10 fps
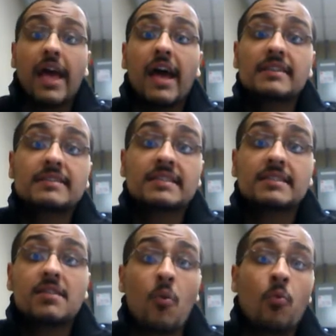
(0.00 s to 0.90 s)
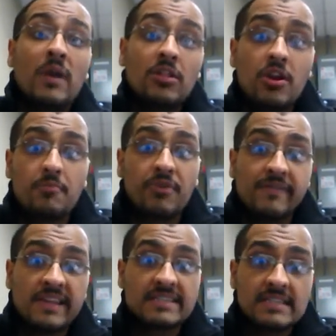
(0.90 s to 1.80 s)
As we learned
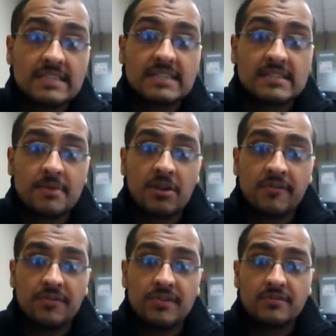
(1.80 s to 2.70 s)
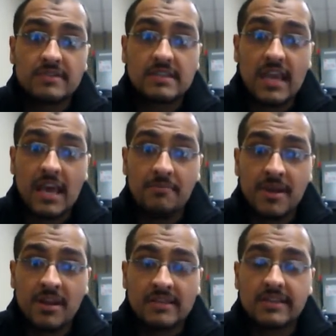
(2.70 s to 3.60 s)
previously, systematic reviews and
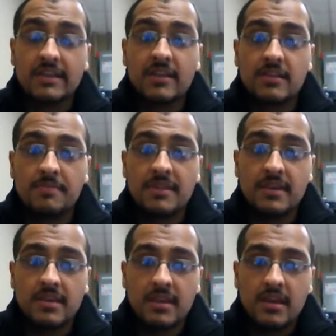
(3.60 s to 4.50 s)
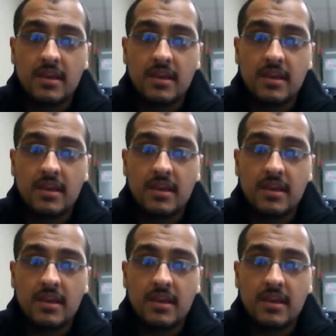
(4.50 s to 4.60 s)
meta-analysis tend to be the